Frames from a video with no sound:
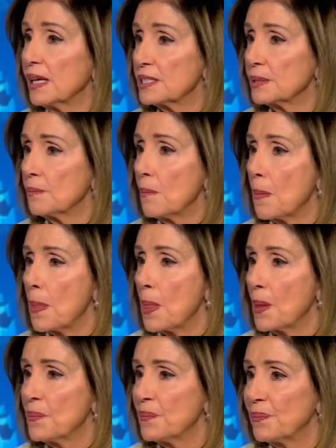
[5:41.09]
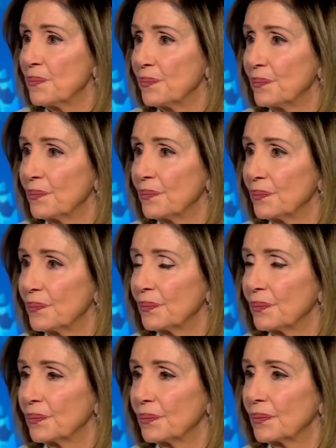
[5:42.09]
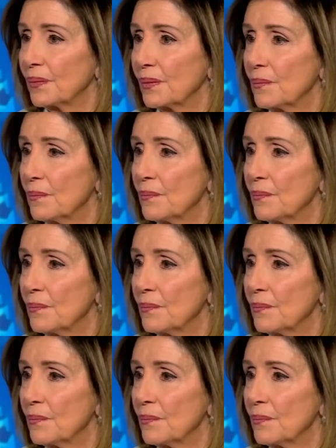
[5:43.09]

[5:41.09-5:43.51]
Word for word: David Ignatius recently came out saying he, he